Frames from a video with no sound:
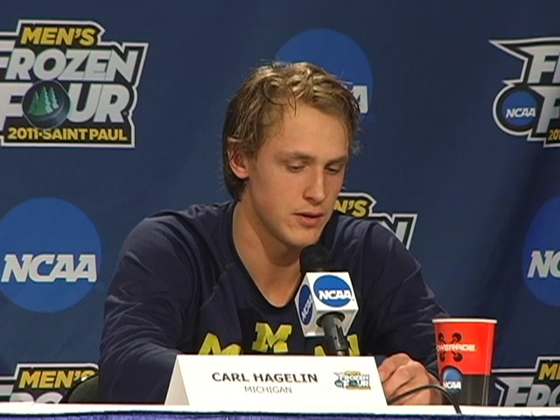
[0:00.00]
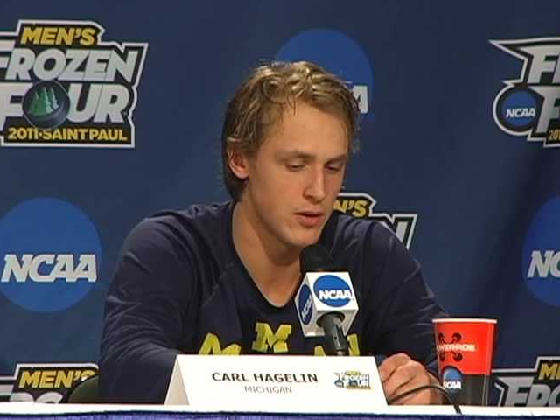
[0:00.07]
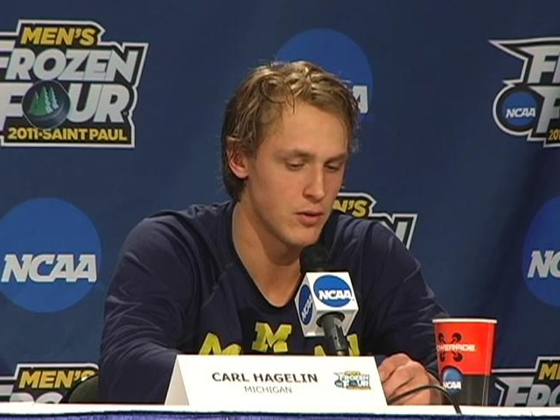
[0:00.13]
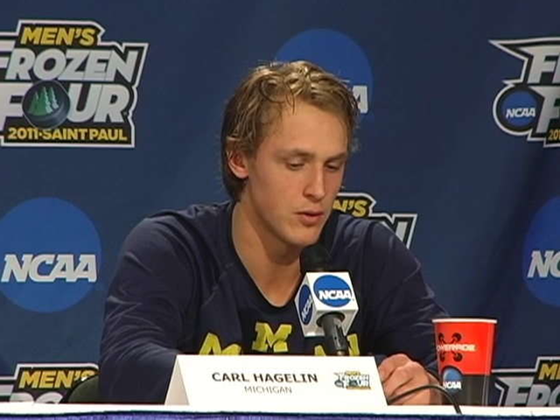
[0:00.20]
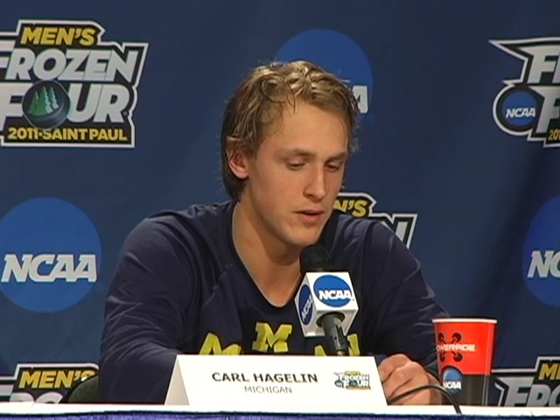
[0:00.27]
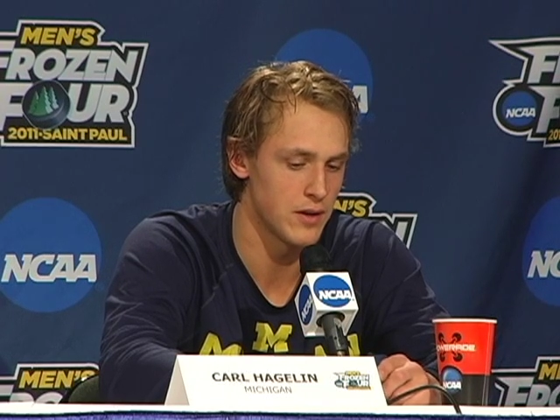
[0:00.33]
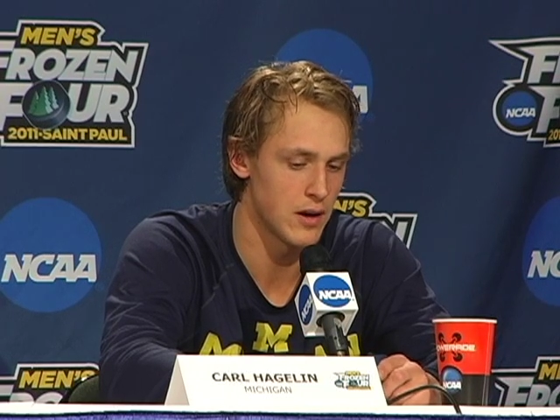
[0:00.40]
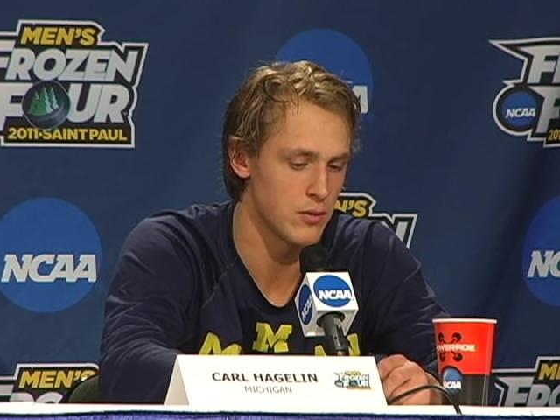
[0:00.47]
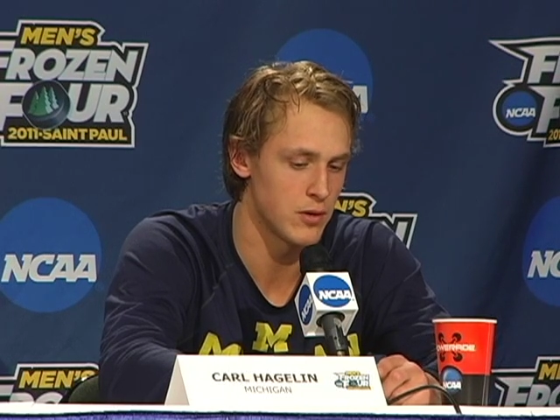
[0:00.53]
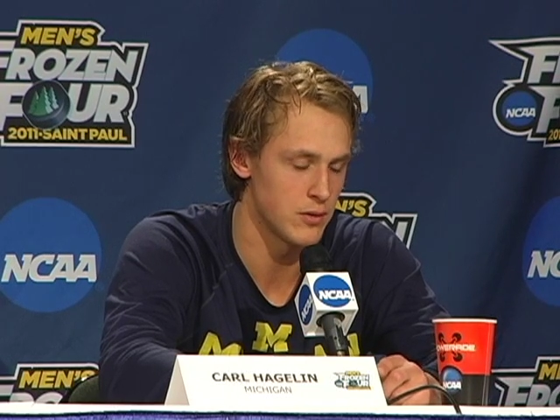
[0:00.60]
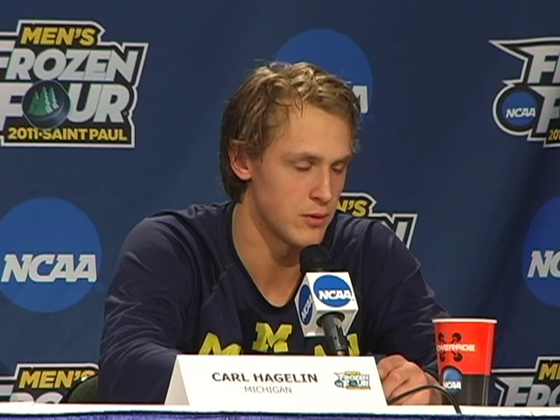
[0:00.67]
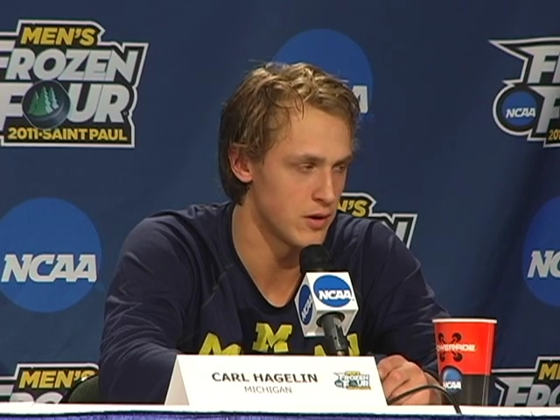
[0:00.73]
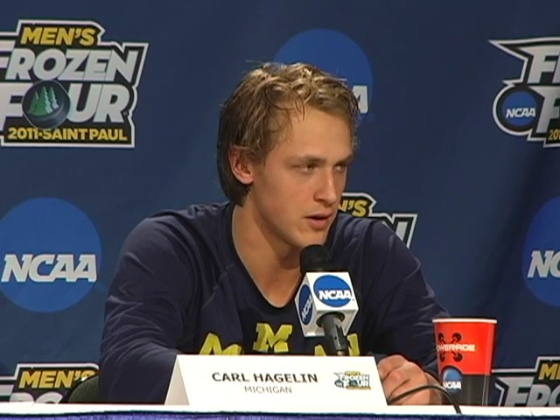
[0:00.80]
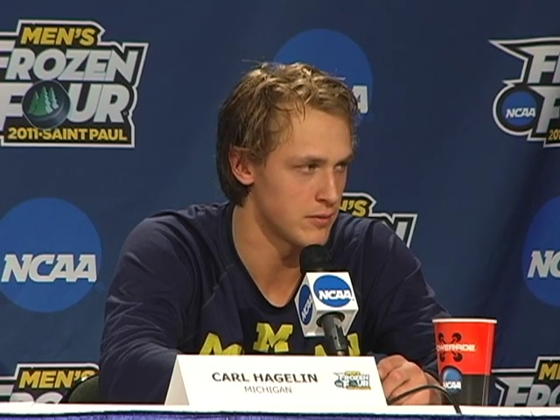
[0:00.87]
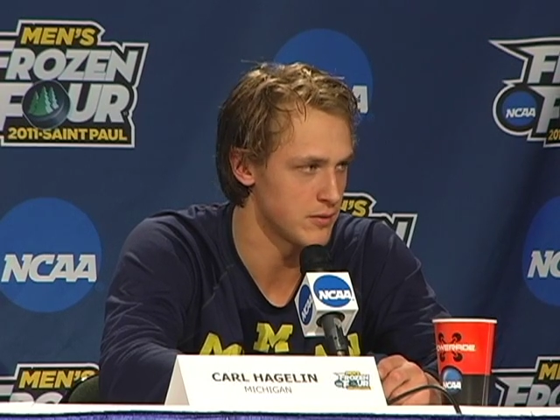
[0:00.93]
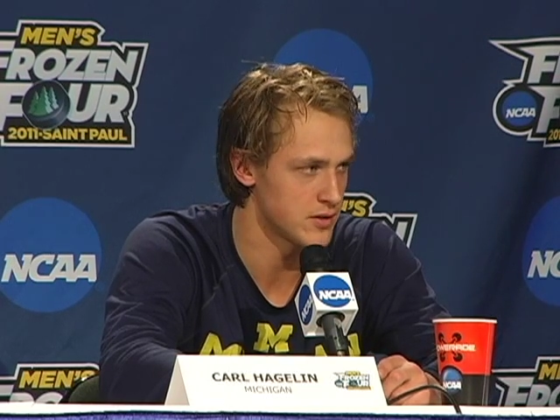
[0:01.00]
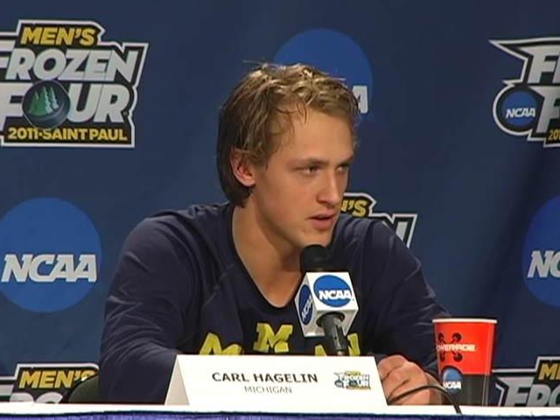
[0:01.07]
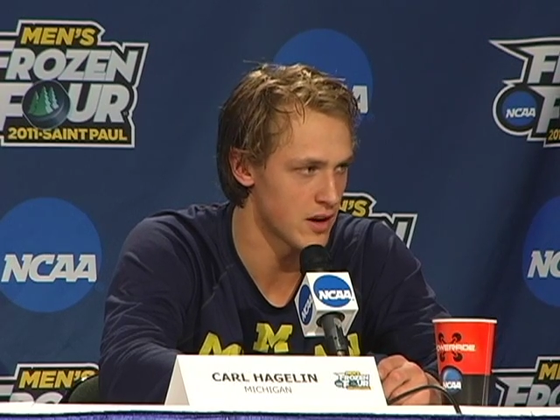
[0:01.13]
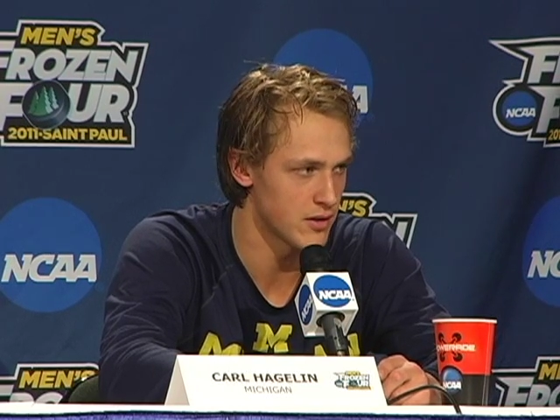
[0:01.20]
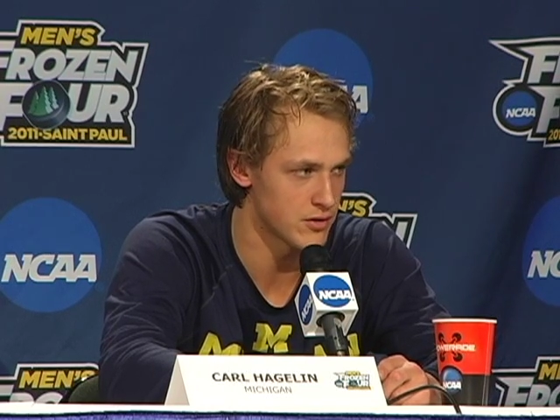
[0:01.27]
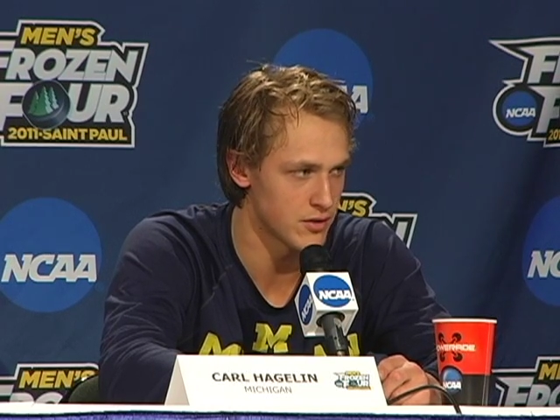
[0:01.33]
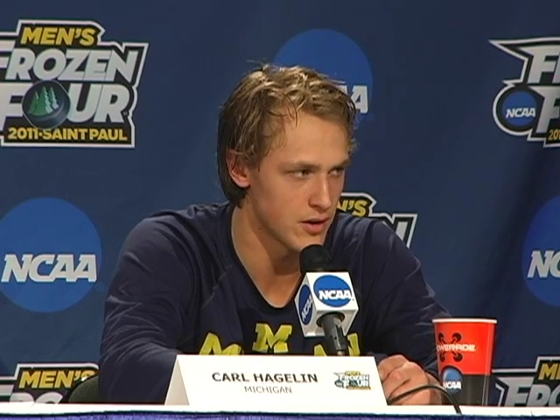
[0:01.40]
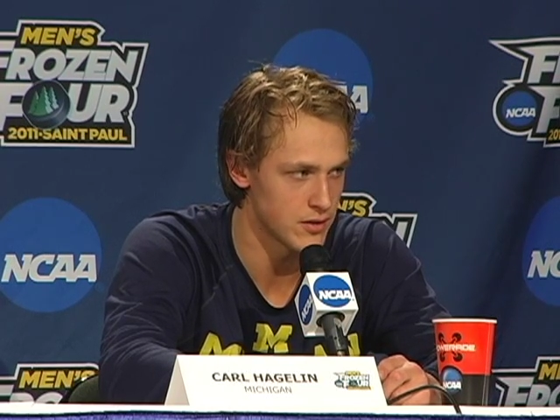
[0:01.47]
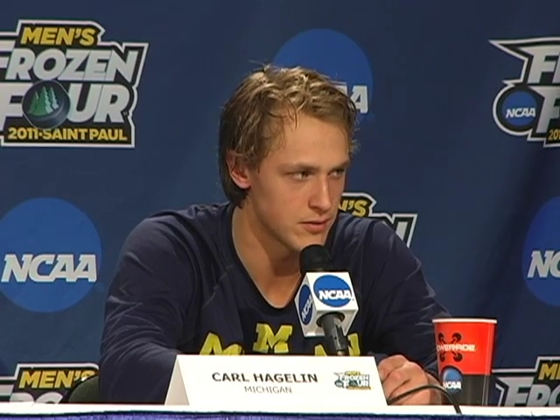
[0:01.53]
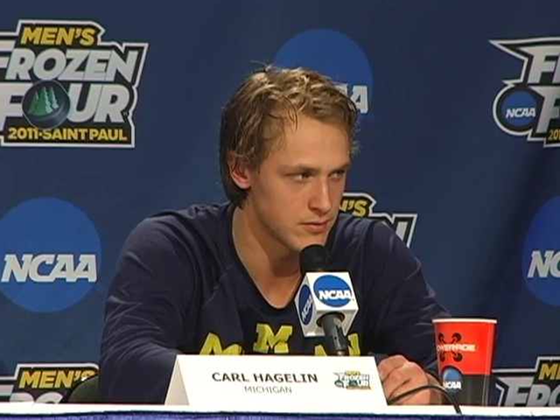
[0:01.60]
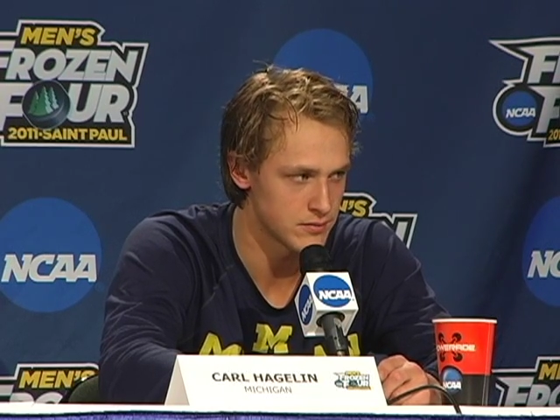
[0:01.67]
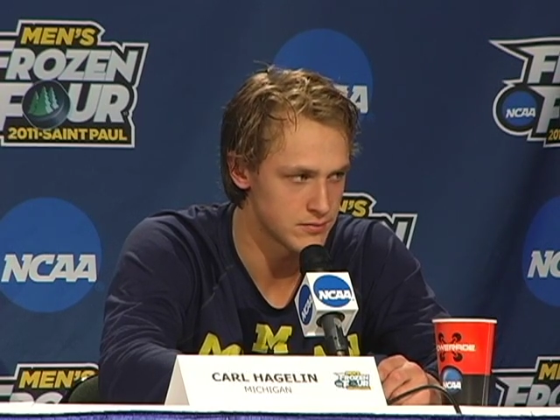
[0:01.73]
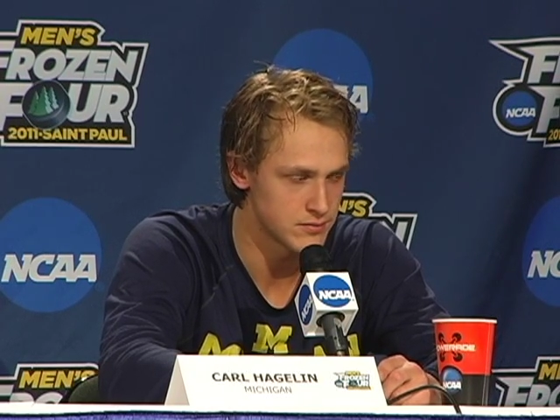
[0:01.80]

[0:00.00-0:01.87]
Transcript: don't win that one, we're not satisfied.